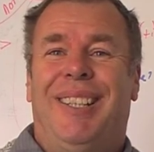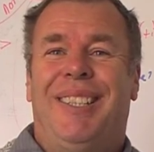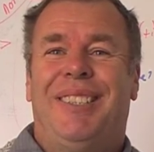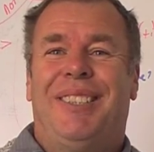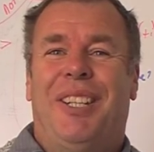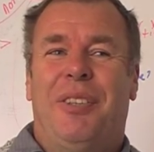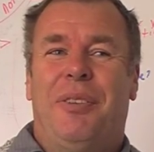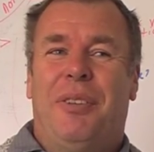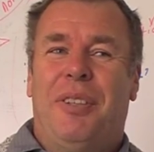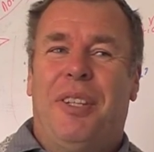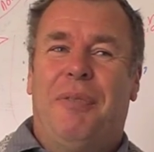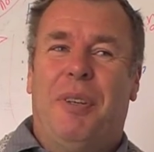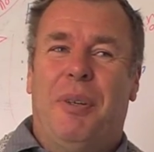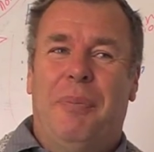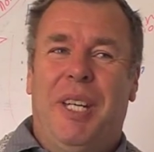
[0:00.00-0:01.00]
So
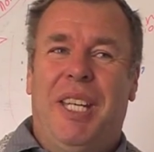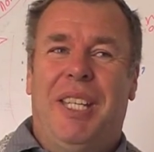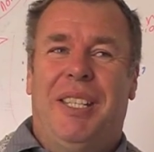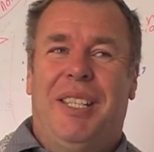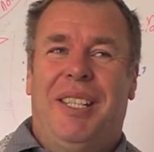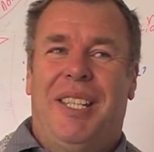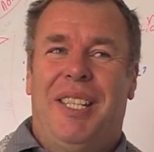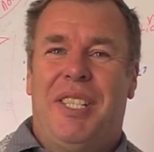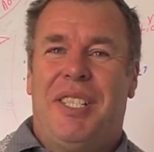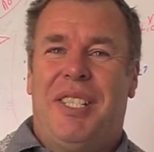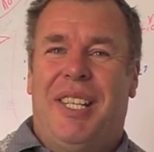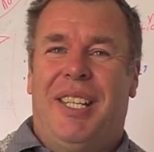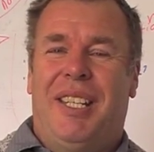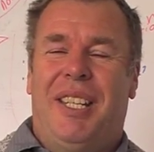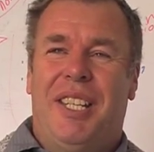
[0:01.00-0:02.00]
for me, it's
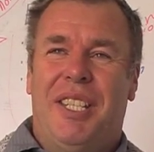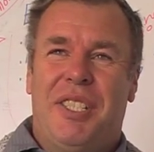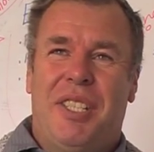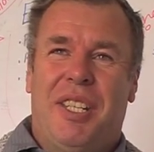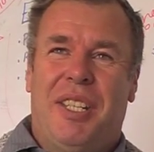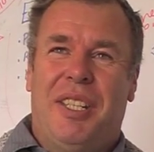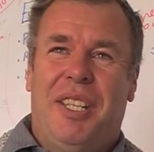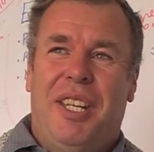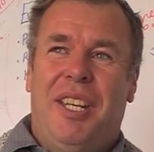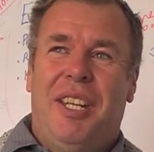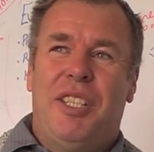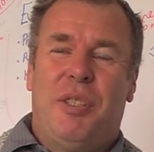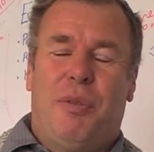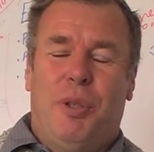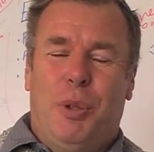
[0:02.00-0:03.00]
a
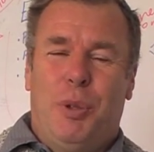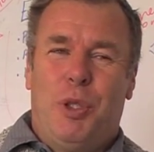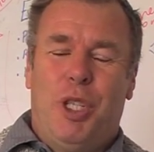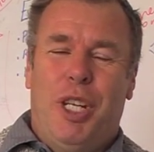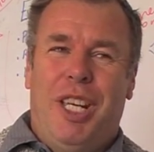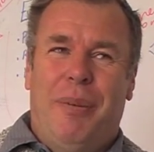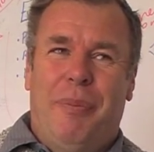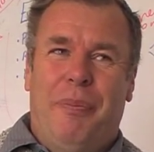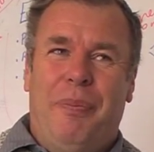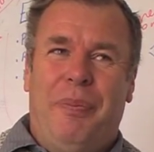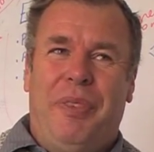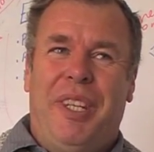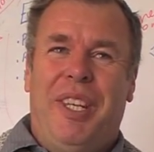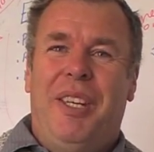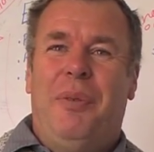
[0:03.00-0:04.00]
real gem
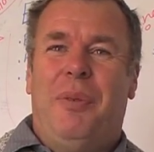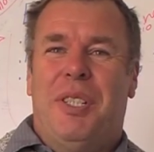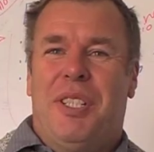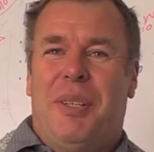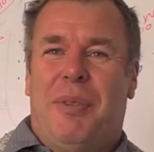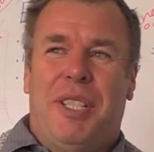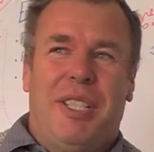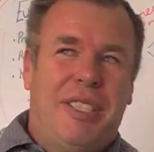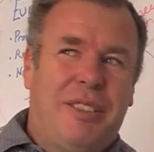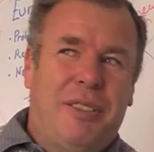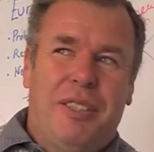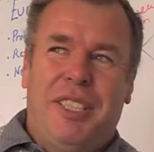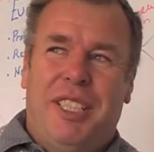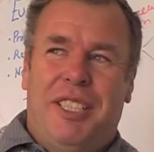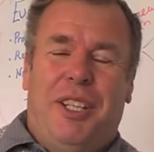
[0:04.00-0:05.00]
when someone
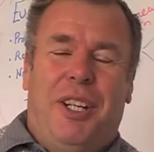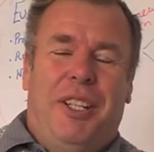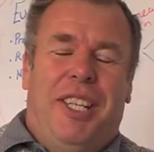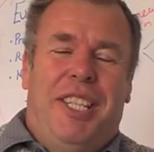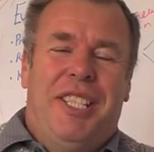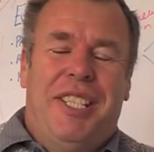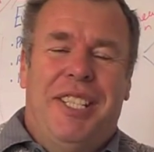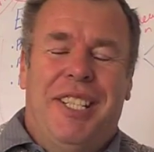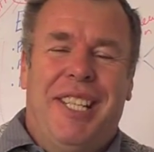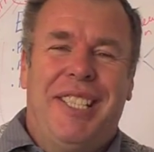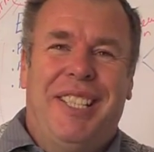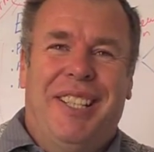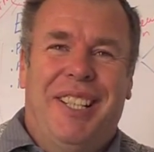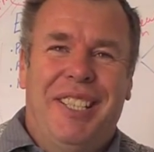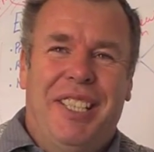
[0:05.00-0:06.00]
sort of says, oh, that's a
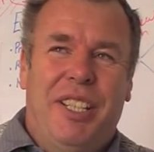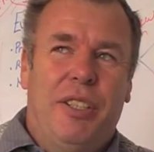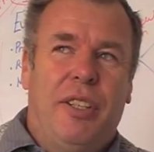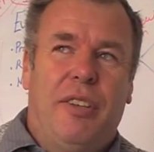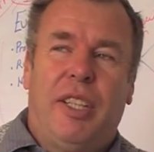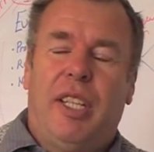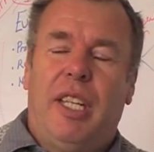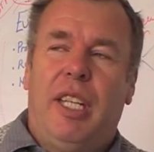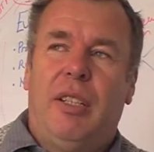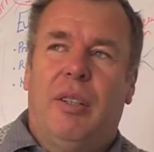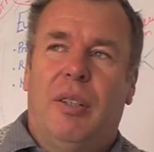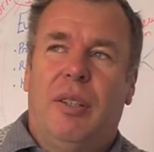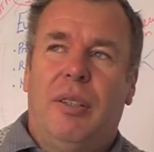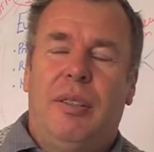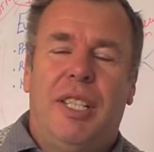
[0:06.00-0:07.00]
nutty idea, and you think, hang
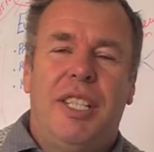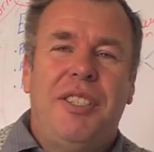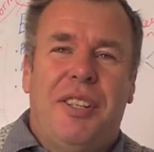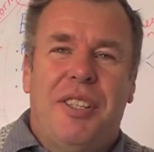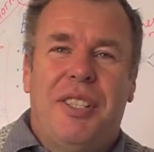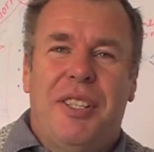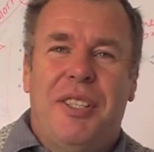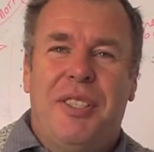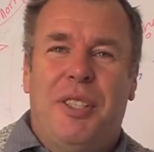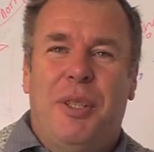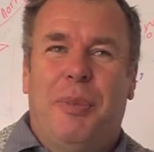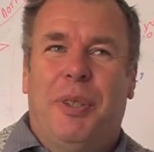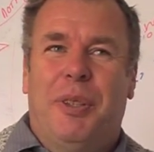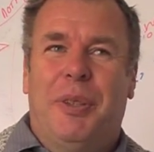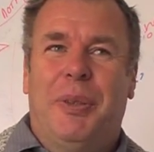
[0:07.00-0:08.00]
on, that's not so
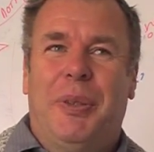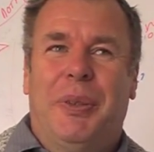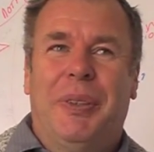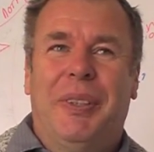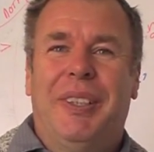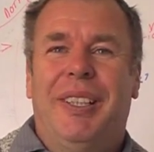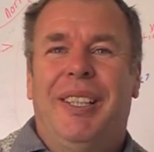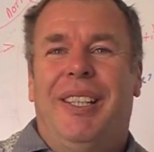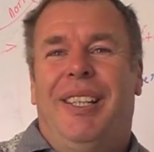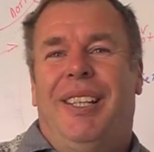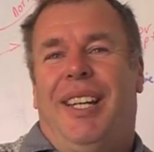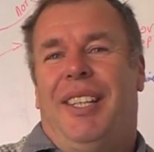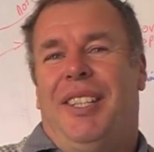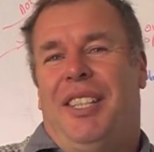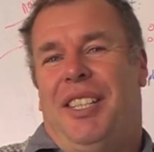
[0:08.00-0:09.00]
stupid at all,
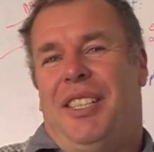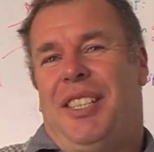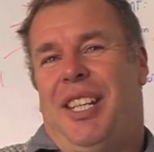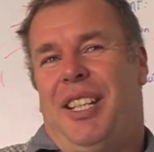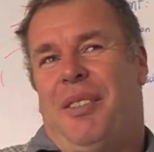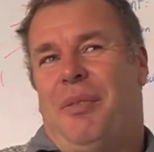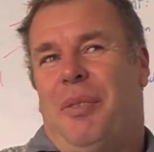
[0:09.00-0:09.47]
and then you take it